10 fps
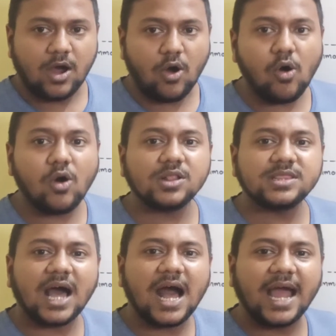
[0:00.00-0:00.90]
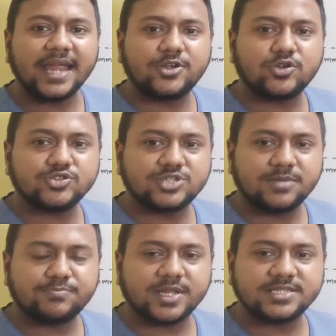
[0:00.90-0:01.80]
All the
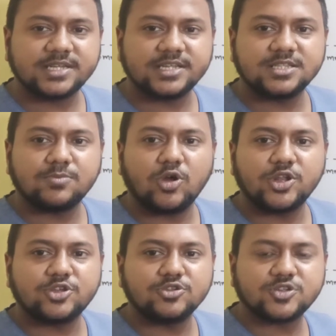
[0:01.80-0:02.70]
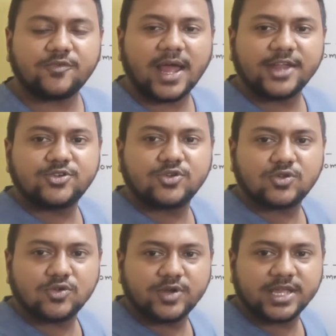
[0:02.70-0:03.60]
hydrogen present in the molecules of
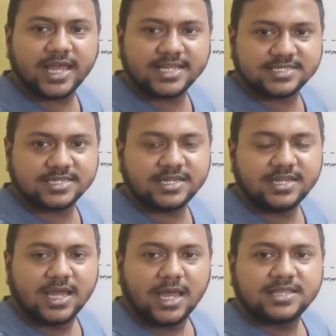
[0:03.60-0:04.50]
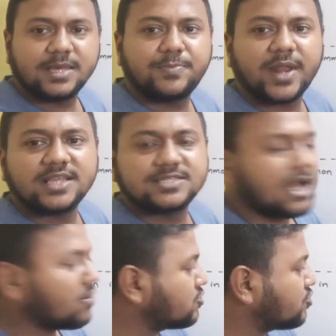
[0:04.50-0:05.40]
hydrochloric acid, they breaks
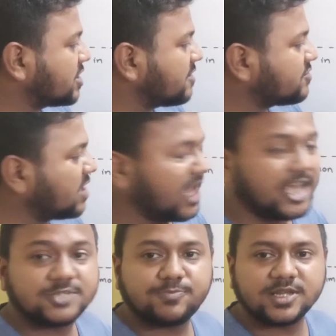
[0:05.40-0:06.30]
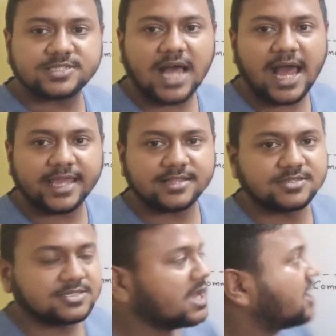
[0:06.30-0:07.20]
down to give the H plus ions.